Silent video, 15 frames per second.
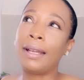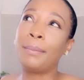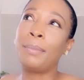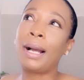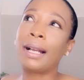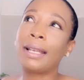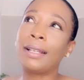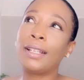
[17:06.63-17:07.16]

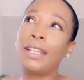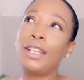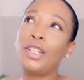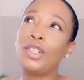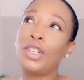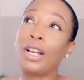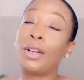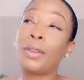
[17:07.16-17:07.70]
Back
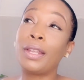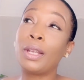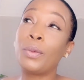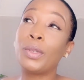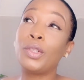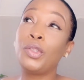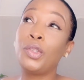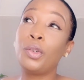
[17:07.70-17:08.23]
in, I think it
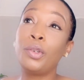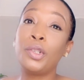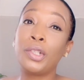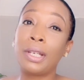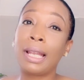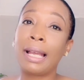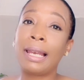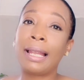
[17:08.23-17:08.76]
was June,
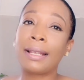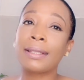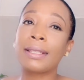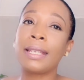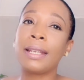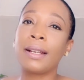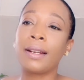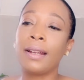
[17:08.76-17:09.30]
July last
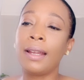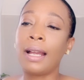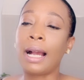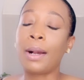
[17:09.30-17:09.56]
year,